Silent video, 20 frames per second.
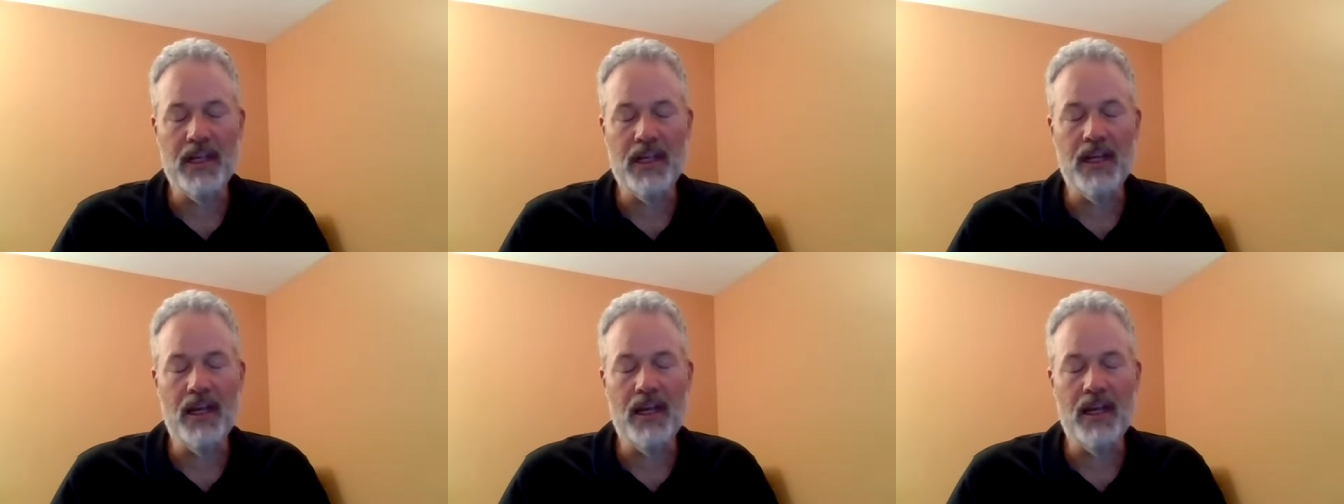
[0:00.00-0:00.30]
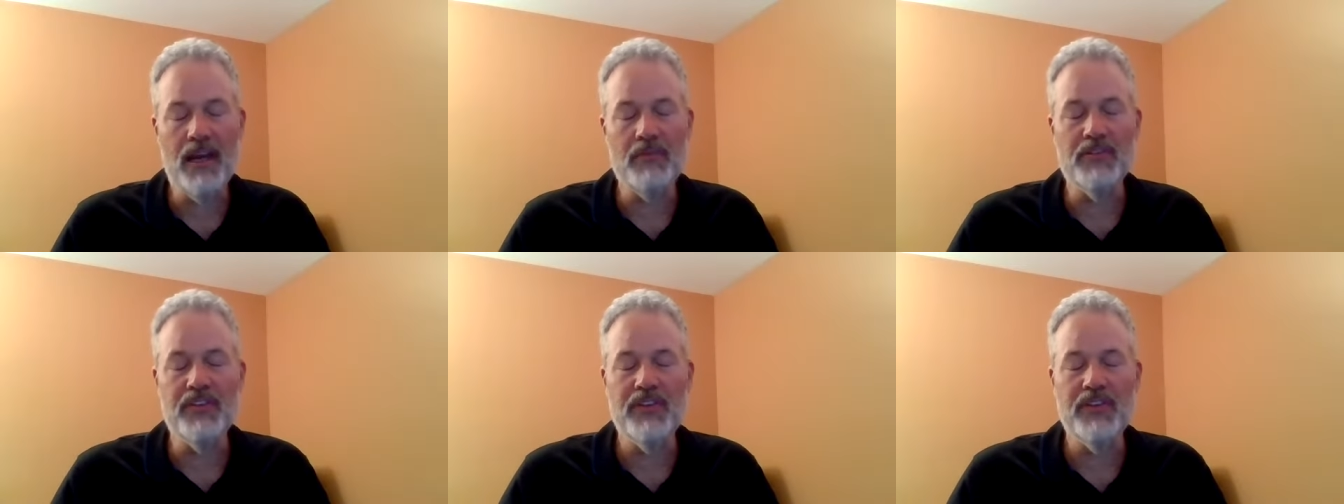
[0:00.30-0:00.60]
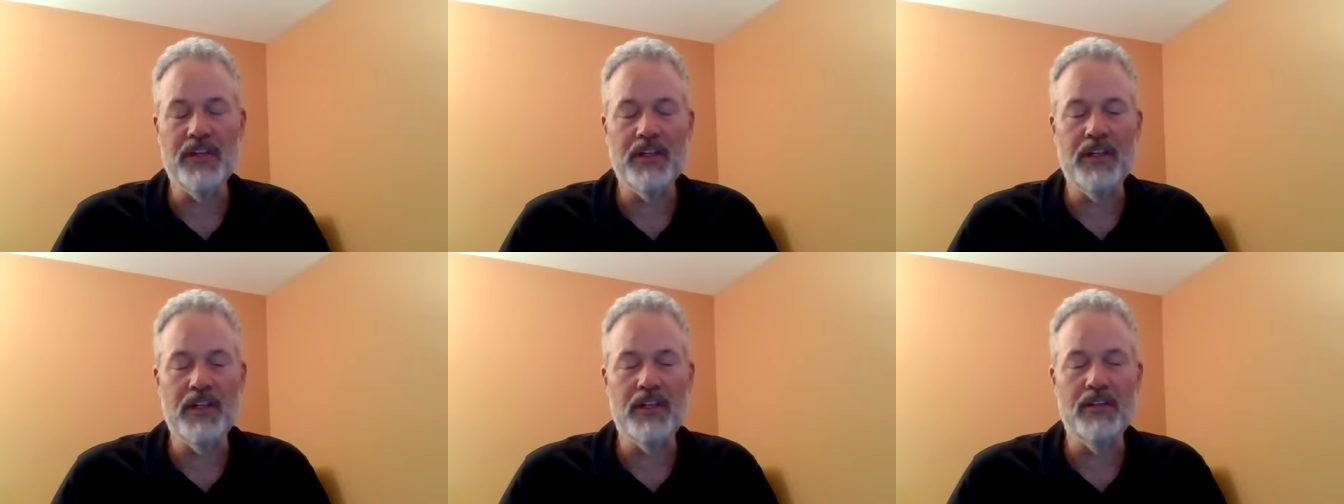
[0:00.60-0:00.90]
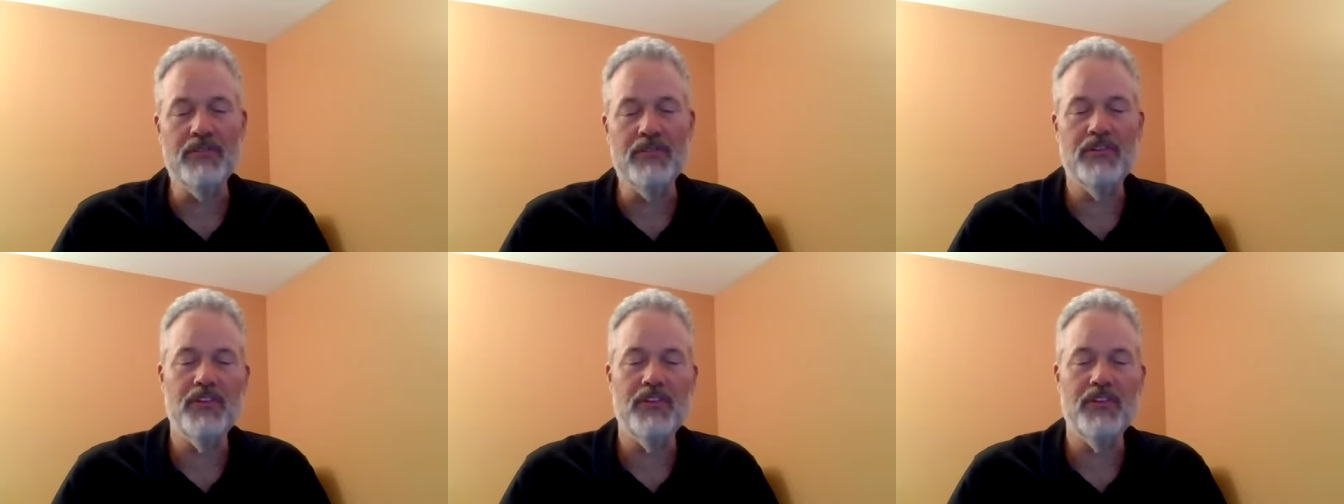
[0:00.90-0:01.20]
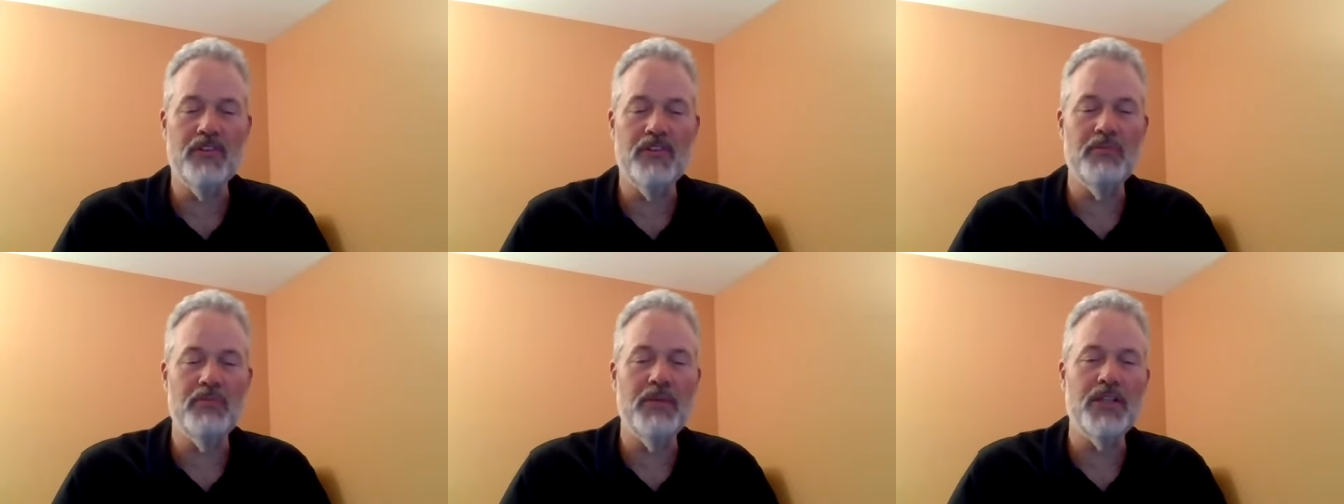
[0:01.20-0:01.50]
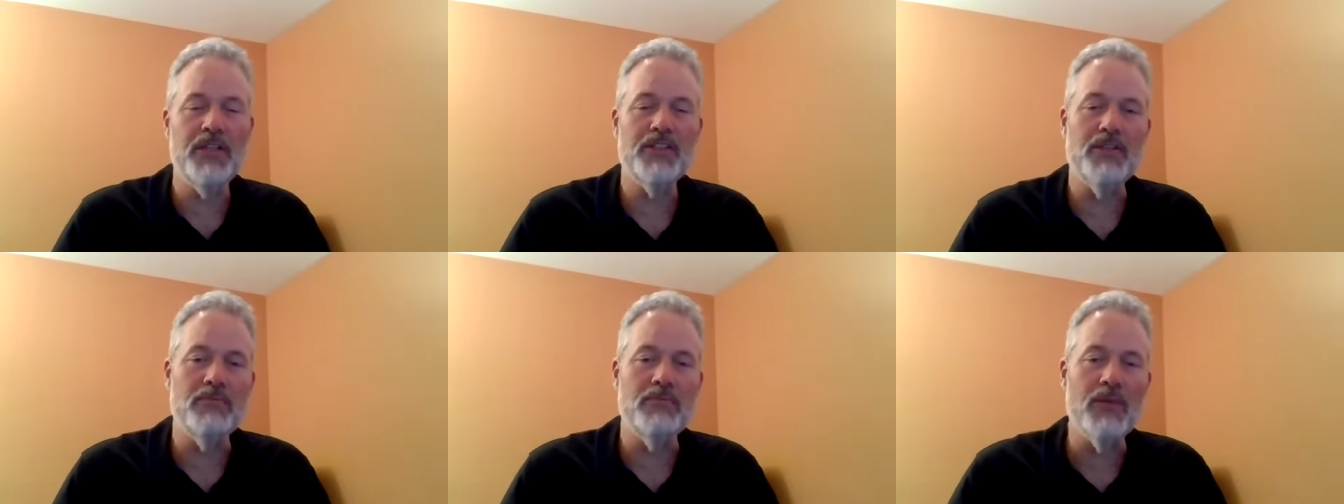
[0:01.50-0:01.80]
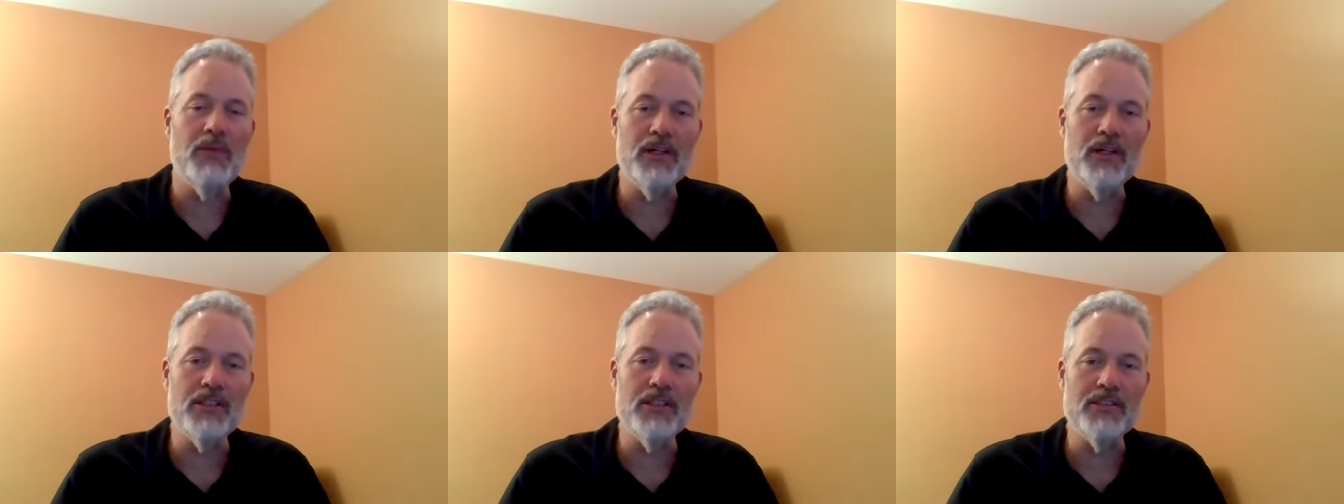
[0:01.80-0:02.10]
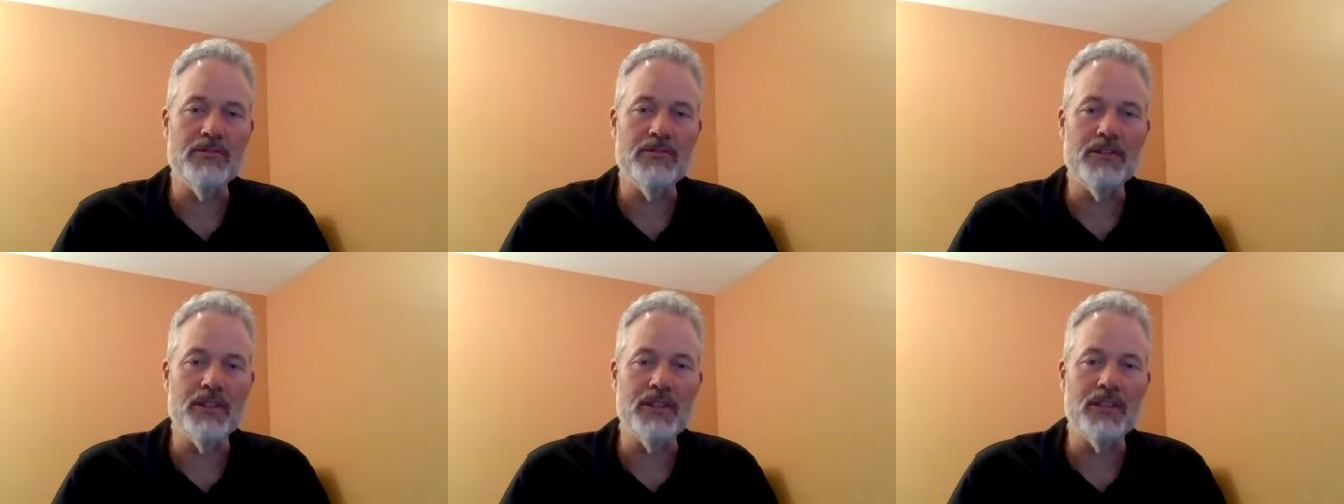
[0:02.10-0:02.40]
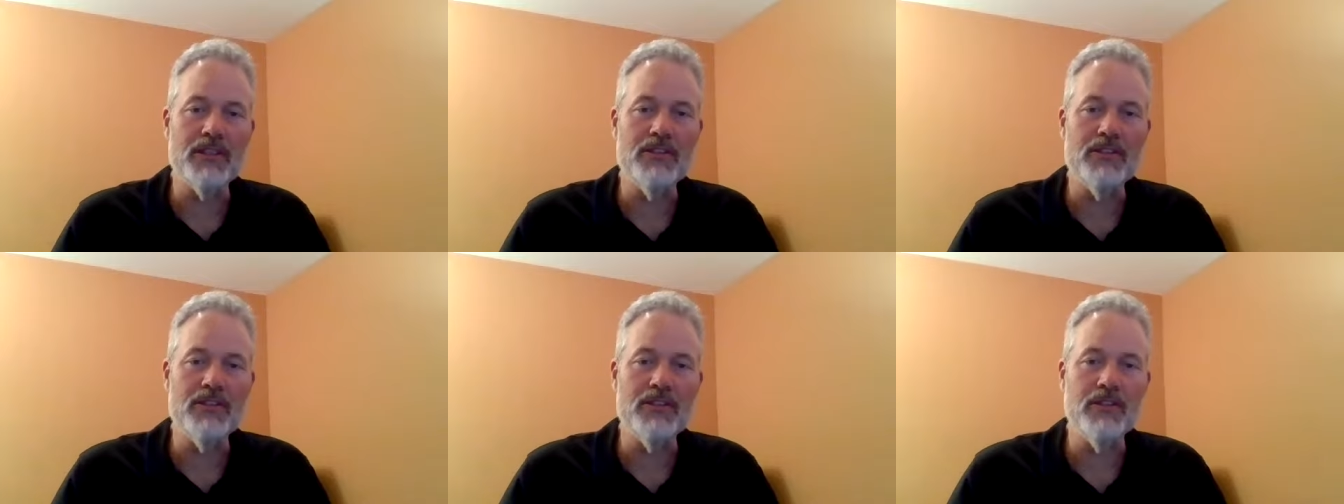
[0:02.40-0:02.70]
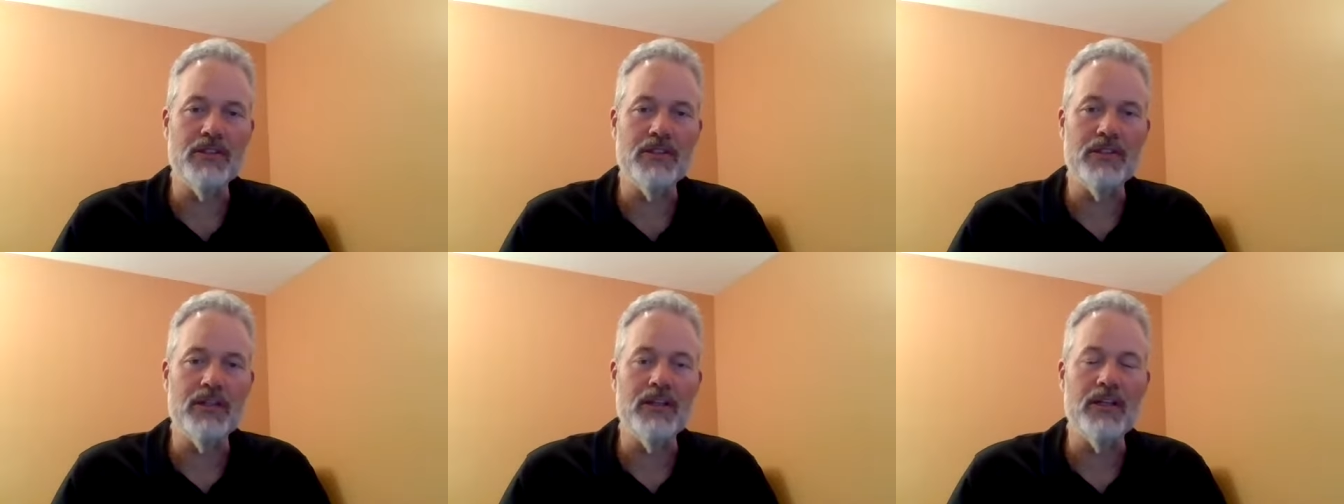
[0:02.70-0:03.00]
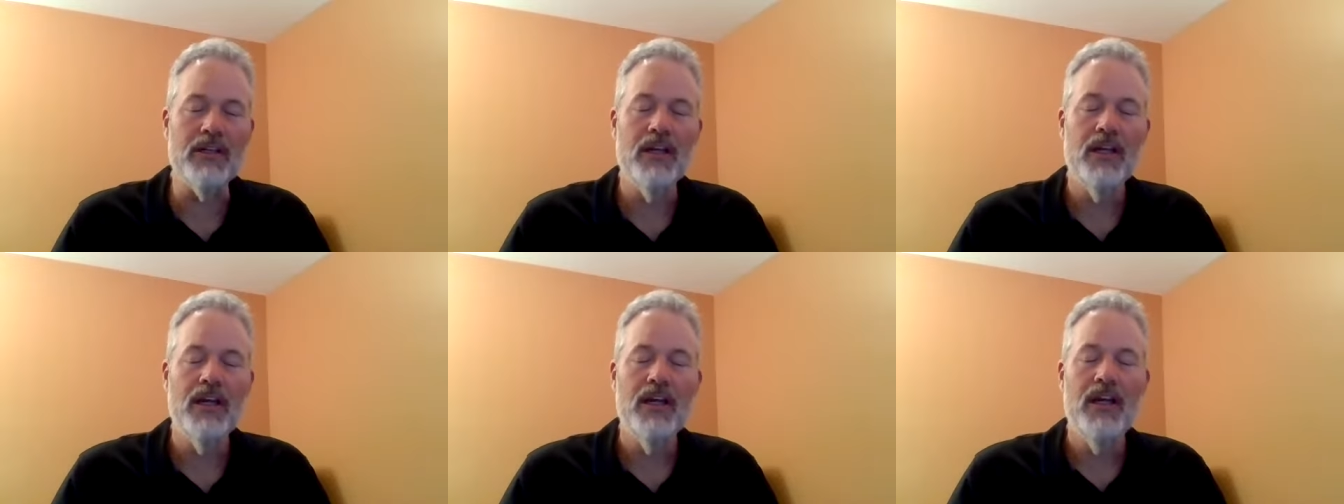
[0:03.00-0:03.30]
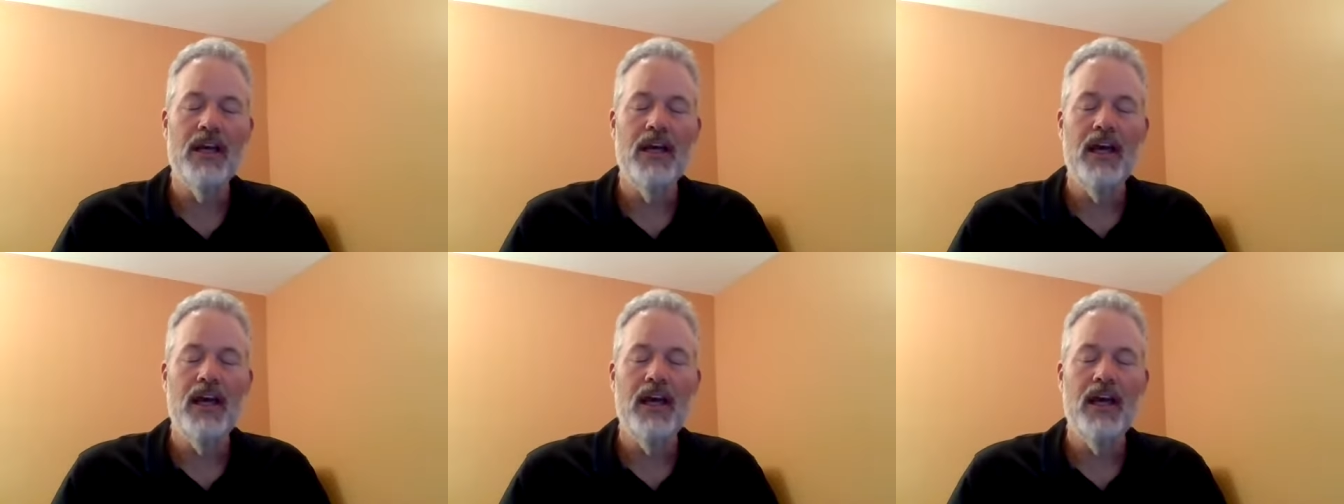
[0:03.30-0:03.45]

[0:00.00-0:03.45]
I, I was thinking of, because you had mentioned Marcus Aurelius earlier,